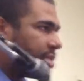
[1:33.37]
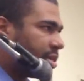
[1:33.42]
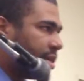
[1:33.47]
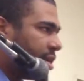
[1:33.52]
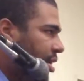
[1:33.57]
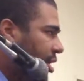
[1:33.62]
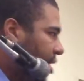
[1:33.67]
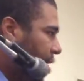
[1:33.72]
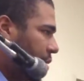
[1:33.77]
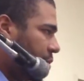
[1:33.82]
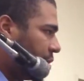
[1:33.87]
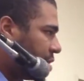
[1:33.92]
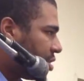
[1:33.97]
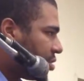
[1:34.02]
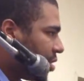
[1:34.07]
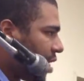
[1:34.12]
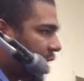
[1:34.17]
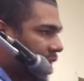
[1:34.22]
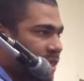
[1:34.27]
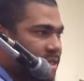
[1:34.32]

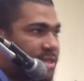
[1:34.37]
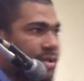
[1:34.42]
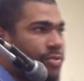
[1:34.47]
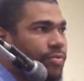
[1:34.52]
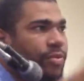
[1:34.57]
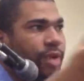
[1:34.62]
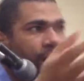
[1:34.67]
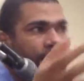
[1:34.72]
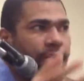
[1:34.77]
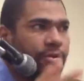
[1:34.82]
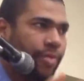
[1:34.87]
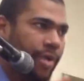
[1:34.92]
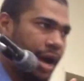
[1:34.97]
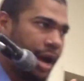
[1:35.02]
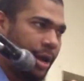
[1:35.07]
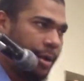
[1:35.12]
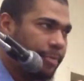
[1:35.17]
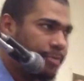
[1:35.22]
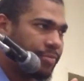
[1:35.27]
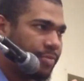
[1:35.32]
to run
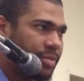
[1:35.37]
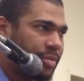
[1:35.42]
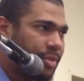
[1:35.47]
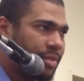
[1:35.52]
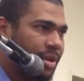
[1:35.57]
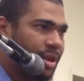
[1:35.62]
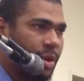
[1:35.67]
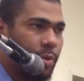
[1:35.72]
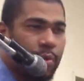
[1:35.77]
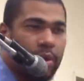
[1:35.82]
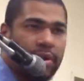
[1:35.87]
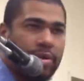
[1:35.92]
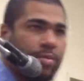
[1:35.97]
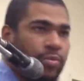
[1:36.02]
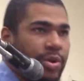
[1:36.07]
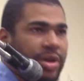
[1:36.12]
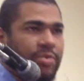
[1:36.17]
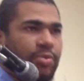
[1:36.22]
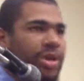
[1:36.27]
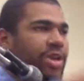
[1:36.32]
around, and
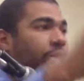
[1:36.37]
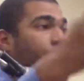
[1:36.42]
we